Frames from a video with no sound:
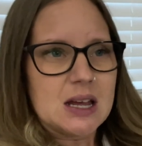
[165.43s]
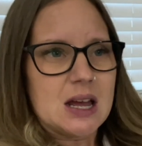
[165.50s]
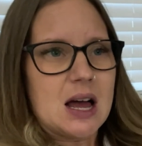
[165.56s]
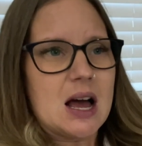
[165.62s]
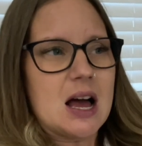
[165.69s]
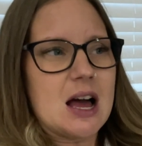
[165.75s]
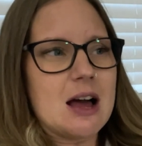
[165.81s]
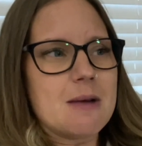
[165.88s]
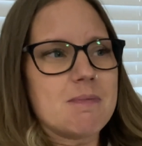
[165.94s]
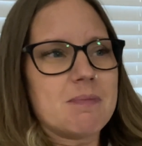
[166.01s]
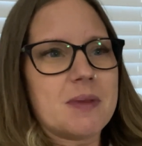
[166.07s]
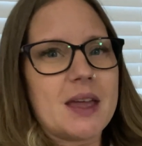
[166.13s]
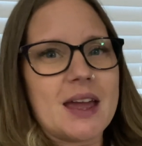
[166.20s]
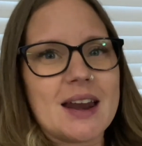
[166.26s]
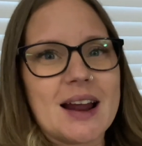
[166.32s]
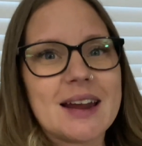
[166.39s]

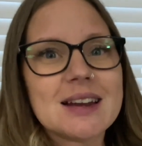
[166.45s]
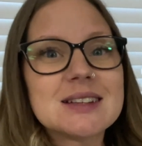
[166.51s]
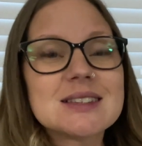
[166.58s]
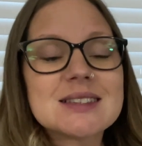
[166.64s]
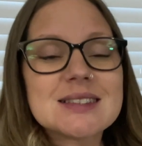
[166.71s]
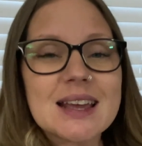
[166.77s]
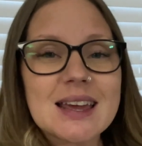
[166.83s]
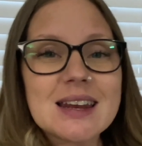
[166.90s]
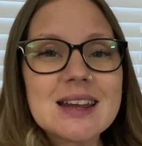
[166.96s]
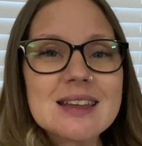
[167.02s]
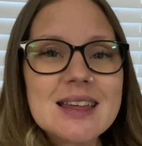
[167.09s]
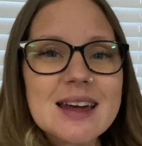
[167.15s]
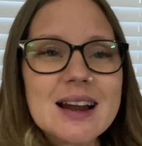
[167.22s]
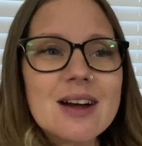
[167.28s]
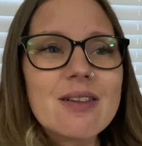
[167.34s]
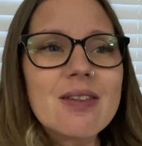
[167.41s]
And I didn't say any of
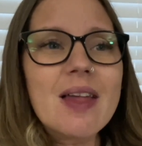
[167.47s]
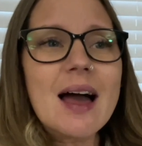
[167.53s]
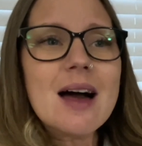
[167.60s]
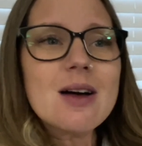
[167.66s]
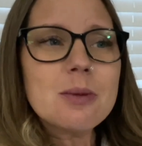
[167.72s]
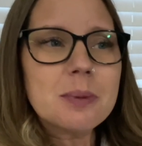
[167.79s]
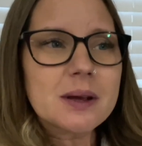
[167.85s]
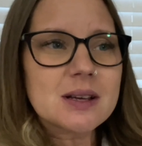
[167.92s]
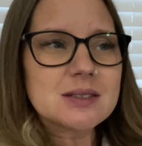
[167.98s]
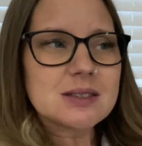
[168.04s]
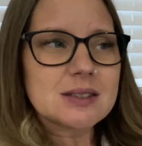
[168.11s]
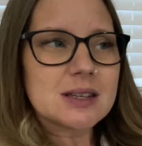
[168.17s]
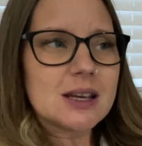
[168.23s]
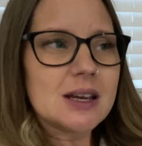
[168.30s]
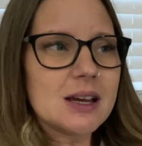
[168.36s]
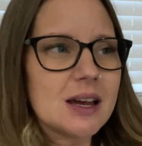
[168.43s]
that out loud because
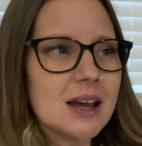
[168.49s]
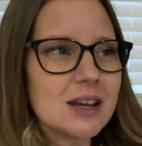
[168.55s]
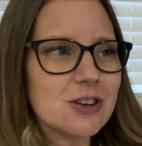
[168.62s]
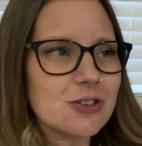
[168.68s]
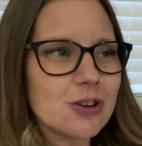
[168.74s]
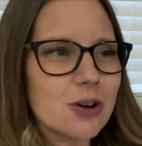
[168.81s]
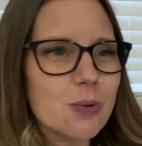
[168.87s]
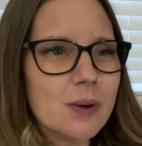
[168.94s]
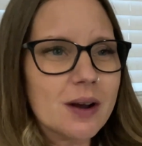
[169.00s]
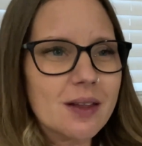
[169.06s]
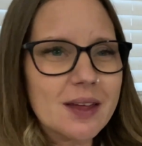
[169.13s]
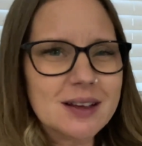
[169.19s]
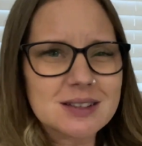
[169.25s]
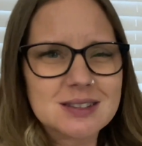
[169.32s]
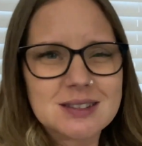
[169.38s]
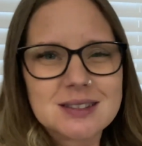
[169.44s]
you don't want
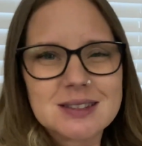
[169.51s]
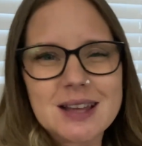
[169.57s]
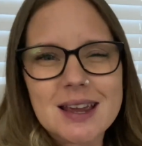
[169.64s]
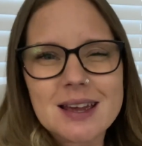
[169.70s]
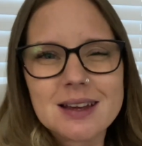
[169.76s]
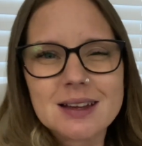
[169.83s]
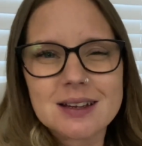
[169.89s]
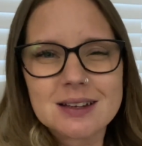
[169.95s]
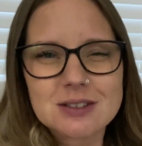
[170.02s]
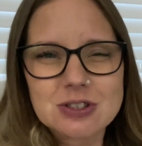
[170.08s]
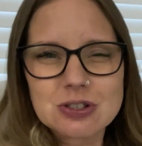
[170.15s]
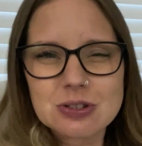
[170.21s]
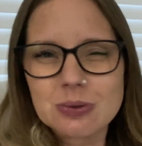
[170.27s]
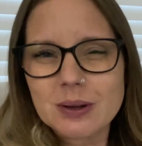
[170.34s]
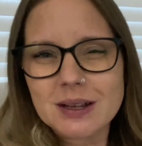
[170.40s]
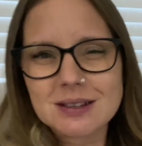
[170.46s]
to say it
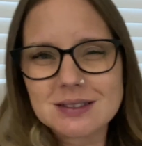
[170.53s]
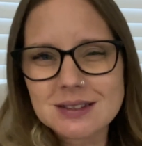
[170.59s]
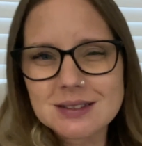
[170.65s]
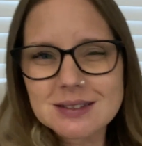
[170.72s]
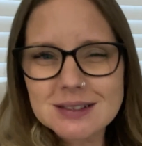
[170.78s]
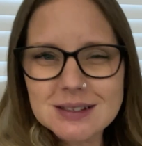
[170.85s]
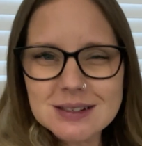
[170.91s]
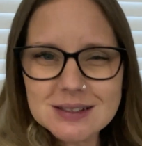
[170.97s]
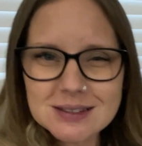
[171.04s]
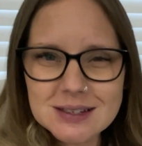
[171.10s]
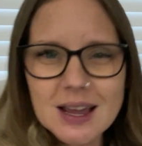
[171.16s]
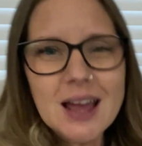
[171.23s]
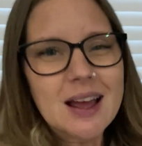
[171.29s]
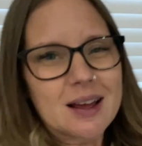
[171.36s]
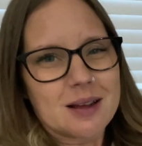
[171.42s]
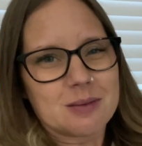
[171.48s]
into existence.
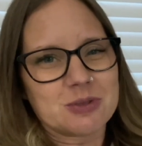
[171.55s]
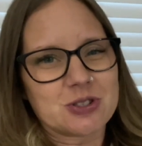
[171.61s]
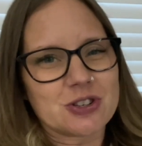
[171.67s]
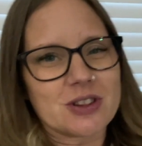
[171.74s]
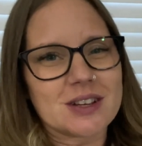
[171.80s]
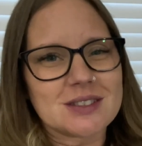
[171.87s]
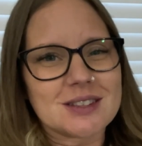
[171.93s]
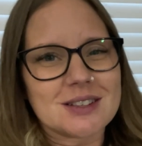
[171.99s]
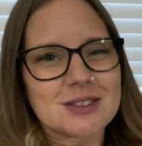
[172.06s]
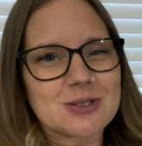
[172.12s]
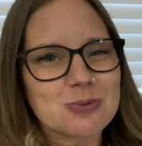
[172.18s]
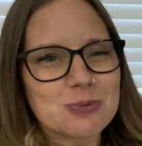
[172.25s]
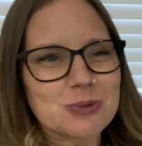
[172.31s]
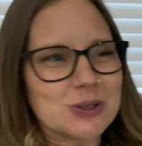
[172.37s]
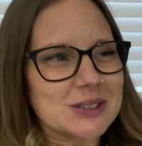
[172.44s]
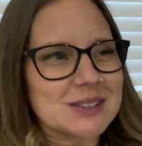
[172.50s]
I'm sure that sounds
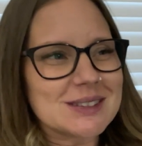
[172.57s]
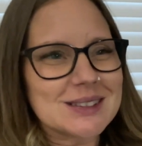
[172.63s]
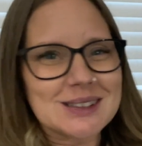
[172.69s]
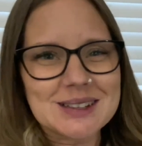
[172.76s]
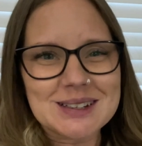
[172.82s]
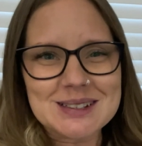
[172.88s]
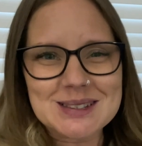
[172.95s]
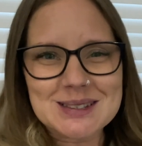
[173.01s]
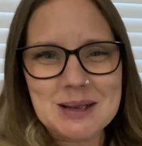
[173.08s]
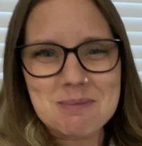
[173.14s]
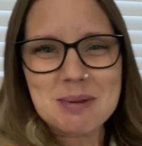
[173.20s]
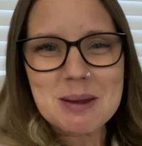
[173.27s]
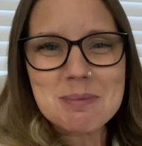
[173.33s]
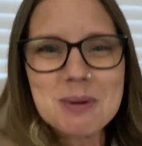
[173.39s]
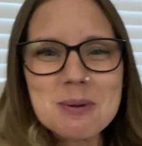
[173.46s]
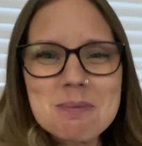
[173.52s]
really silly to some
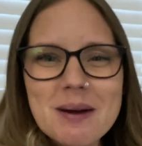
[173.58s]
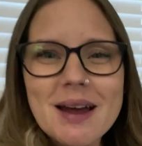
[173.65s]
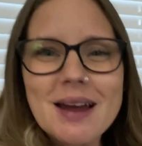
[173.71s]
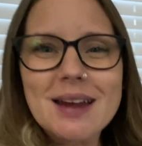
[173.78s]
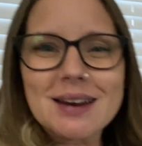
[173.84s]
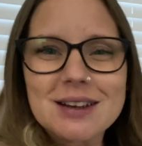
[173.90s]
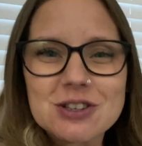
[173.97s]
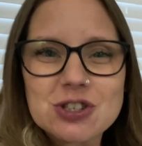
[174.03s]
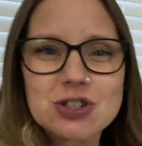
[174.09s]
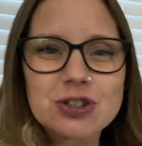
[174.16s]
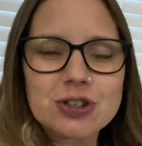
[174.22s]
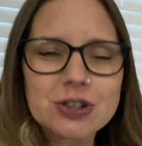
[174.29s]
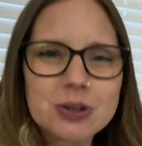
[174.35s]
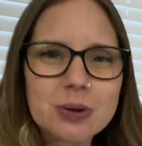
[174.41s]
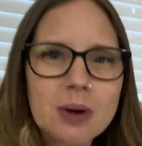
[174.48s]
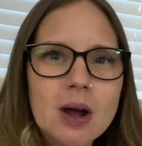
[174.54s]
people, but it's
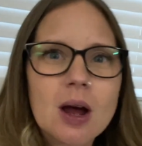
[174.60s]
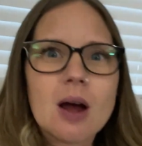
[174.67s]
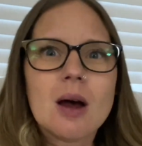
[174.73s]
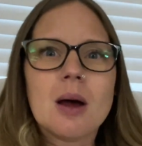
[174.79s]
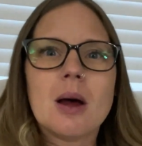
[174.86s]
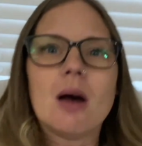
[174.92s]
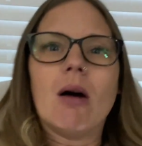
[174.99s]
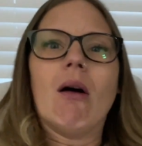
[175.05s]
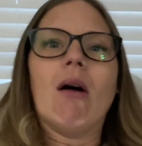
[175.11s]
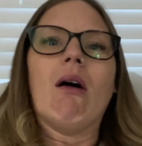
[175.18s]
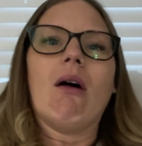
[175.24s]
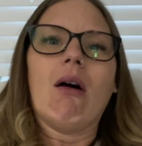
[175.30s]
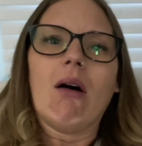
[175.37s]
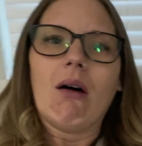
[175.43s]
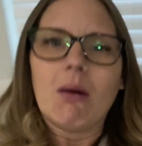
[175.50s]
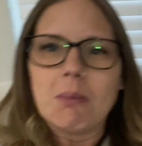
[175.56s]
true.
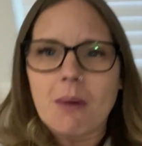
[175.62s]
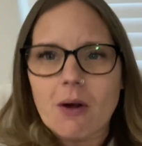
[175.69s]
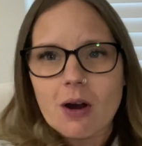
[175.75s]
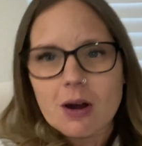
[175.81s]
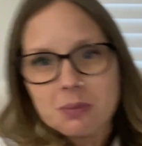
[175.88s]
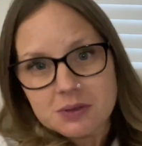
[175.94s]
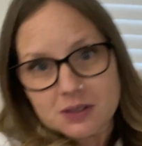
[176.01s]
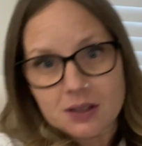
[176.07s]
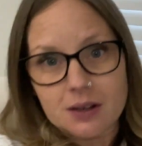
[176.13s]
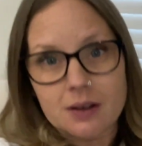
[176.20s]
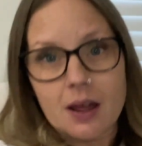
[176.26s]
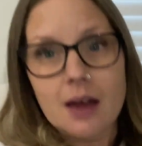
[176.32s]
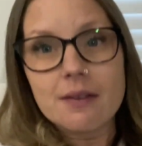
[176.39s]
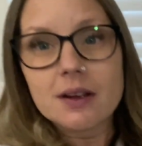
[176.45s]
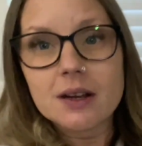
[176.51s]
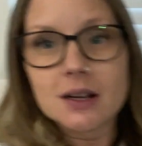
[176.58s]
Oh, my arm is getting
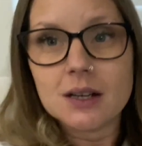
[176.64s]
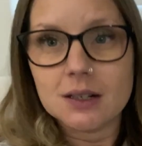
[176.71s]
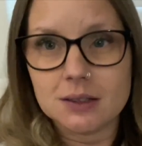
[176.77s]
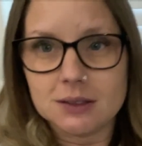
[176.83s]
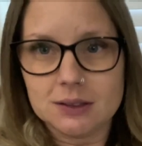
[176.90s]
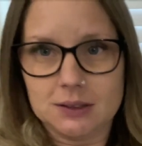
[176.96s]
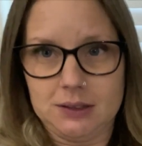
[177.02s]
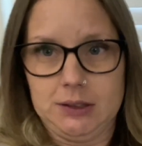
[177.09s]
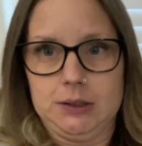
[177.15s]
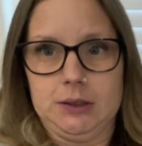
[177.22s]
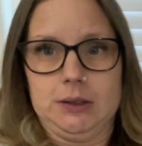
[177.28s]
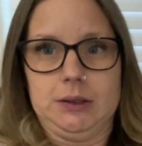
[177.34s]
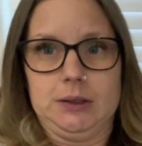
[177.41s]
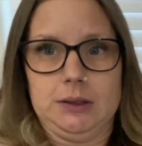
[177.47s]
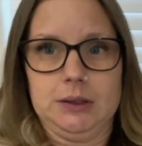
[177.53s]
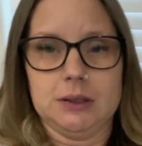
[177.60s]
heavy.
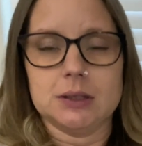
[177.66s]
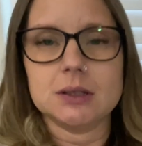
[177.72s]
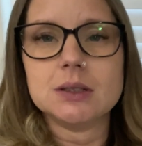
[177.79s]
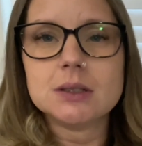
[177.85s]
I